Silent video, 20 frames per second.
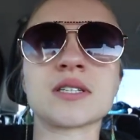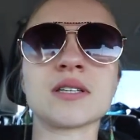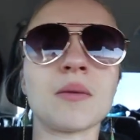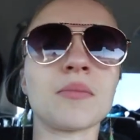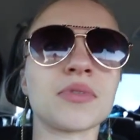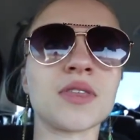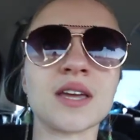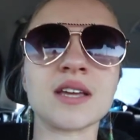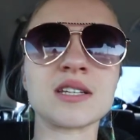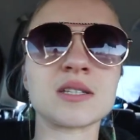
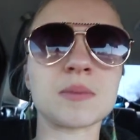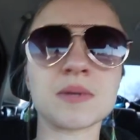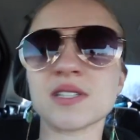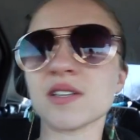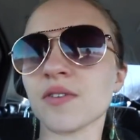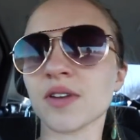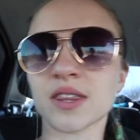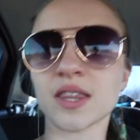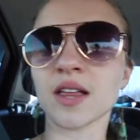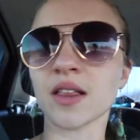something
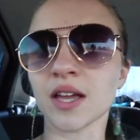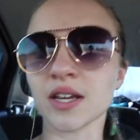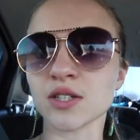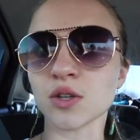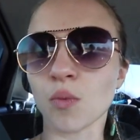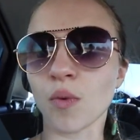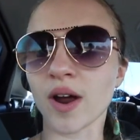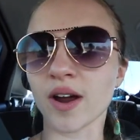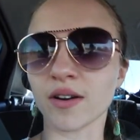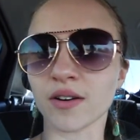specific they
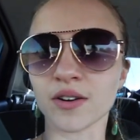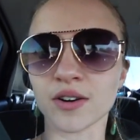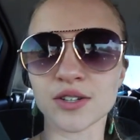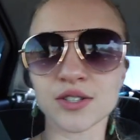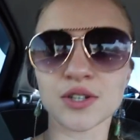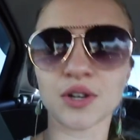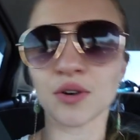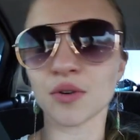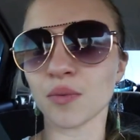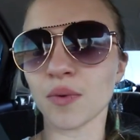like to wear or
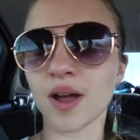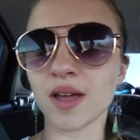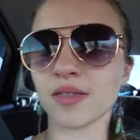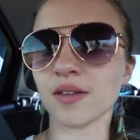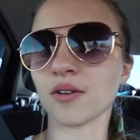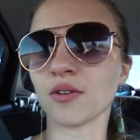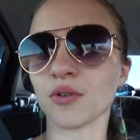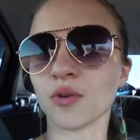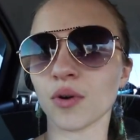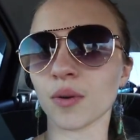a certain way
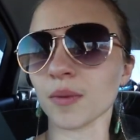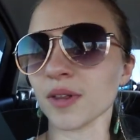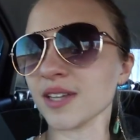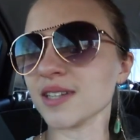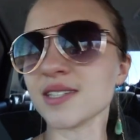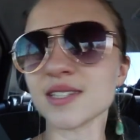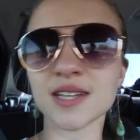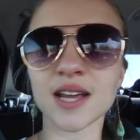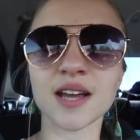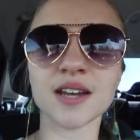they're
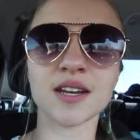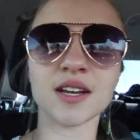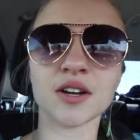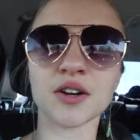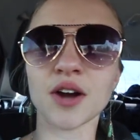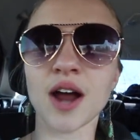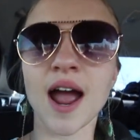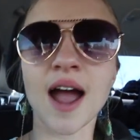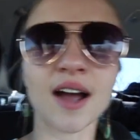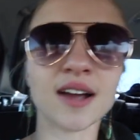normally
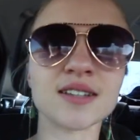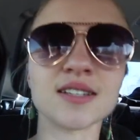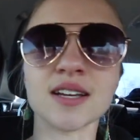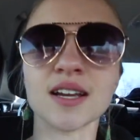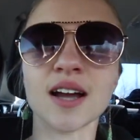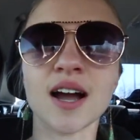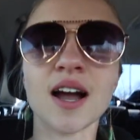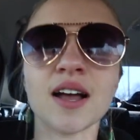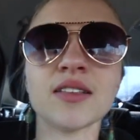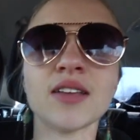standing or
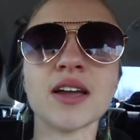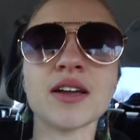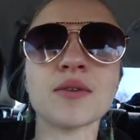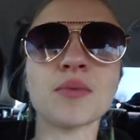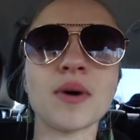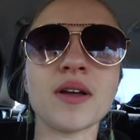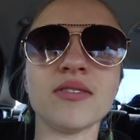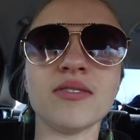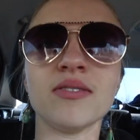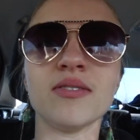acting. I
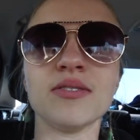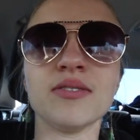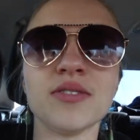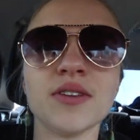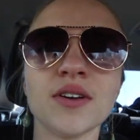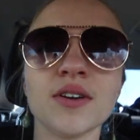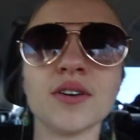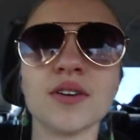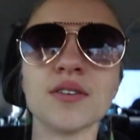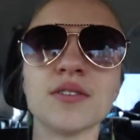like
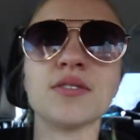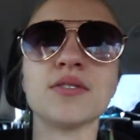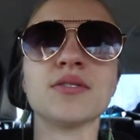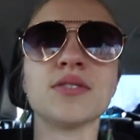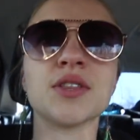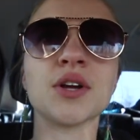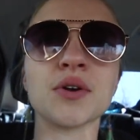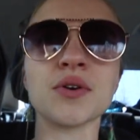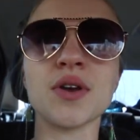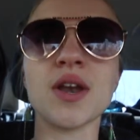when the
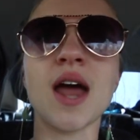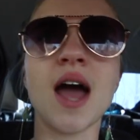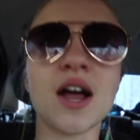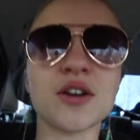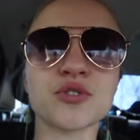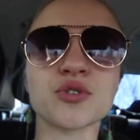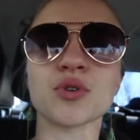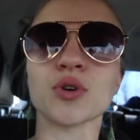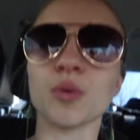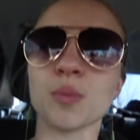their
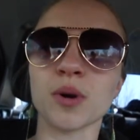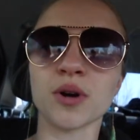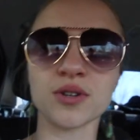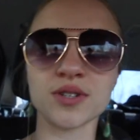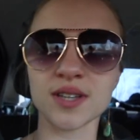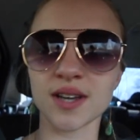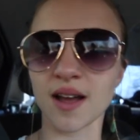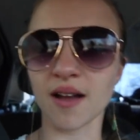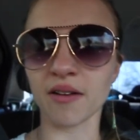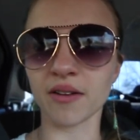natural
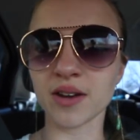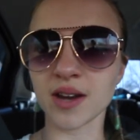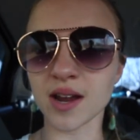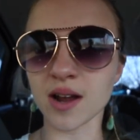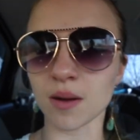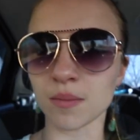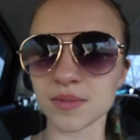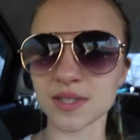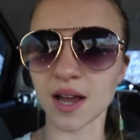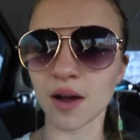personality
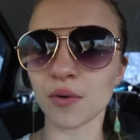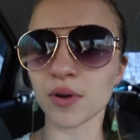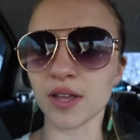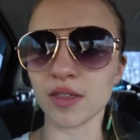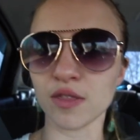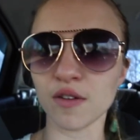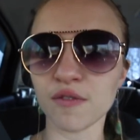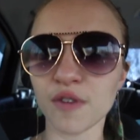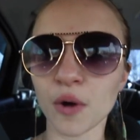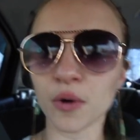comes out
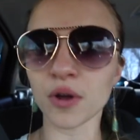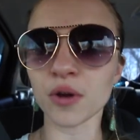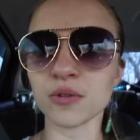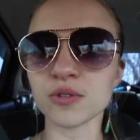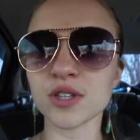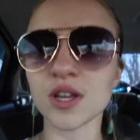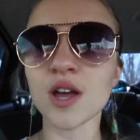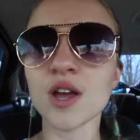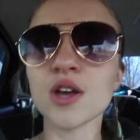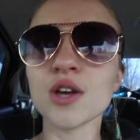in the
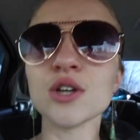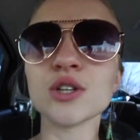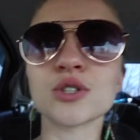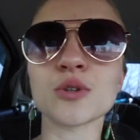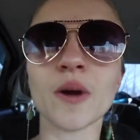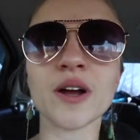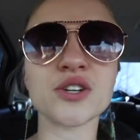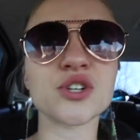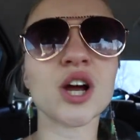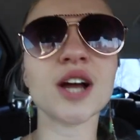photos.
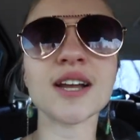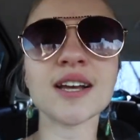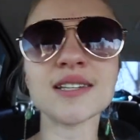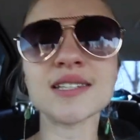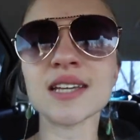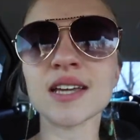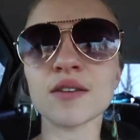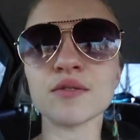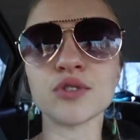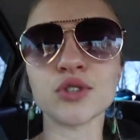So I try
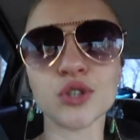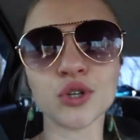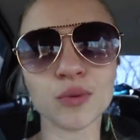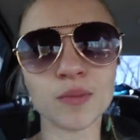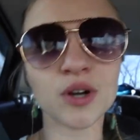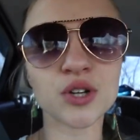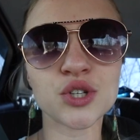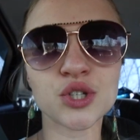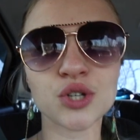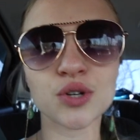not to give
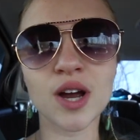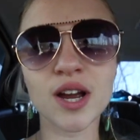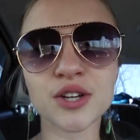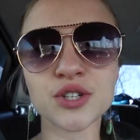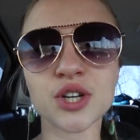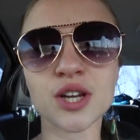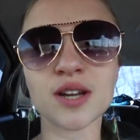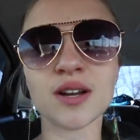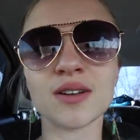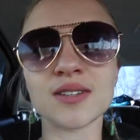too much
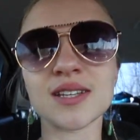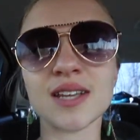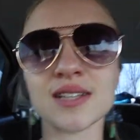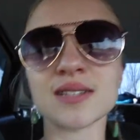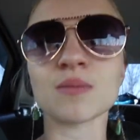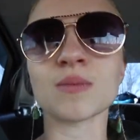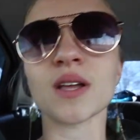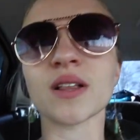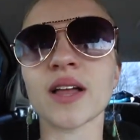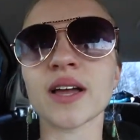direction. I'll say
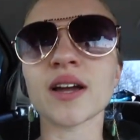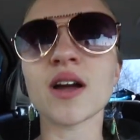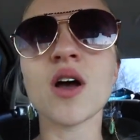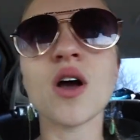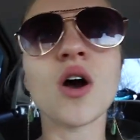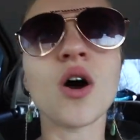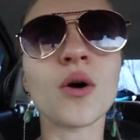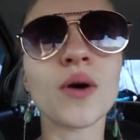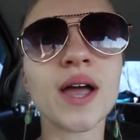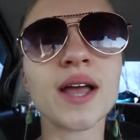something like,
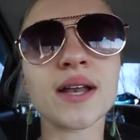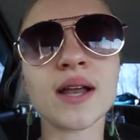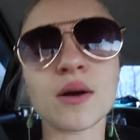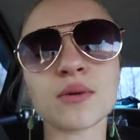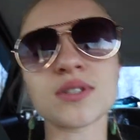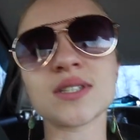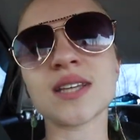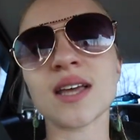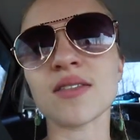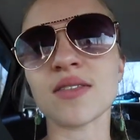okay,
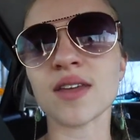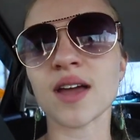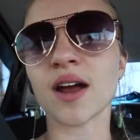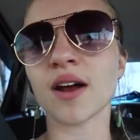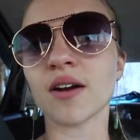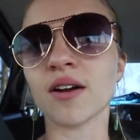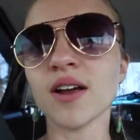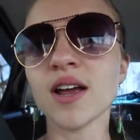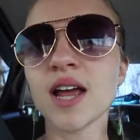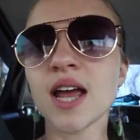now sit
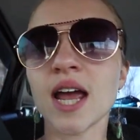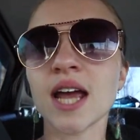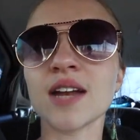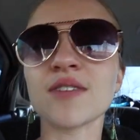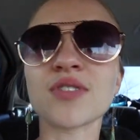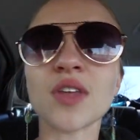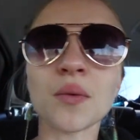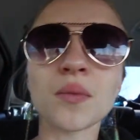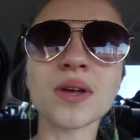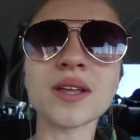there.
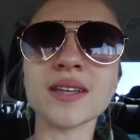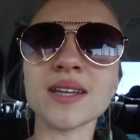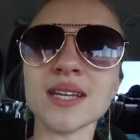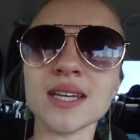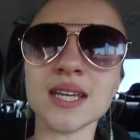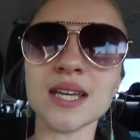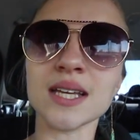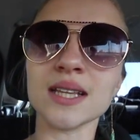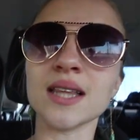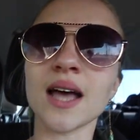And if they really
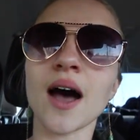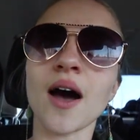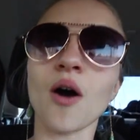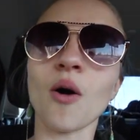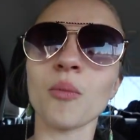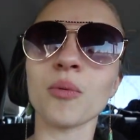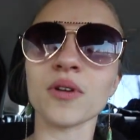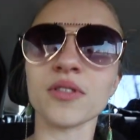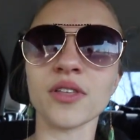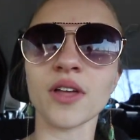need the
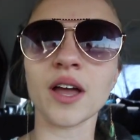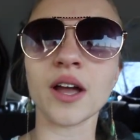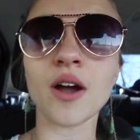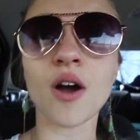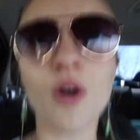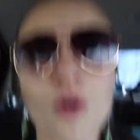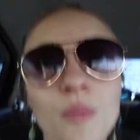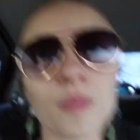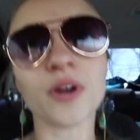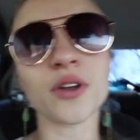help with like,
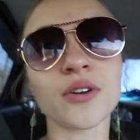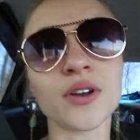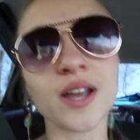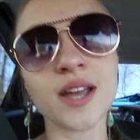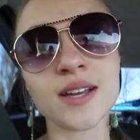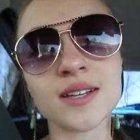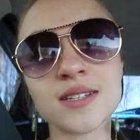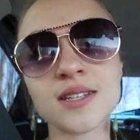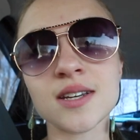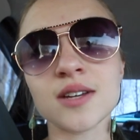oh, put your
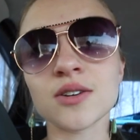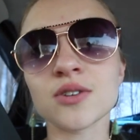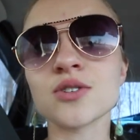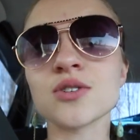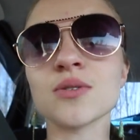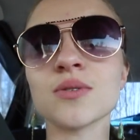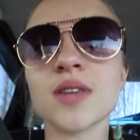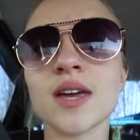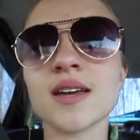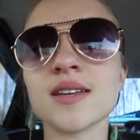hands here,
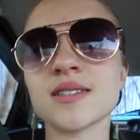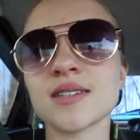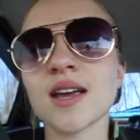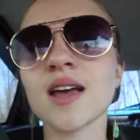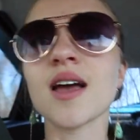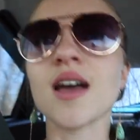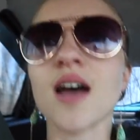do this,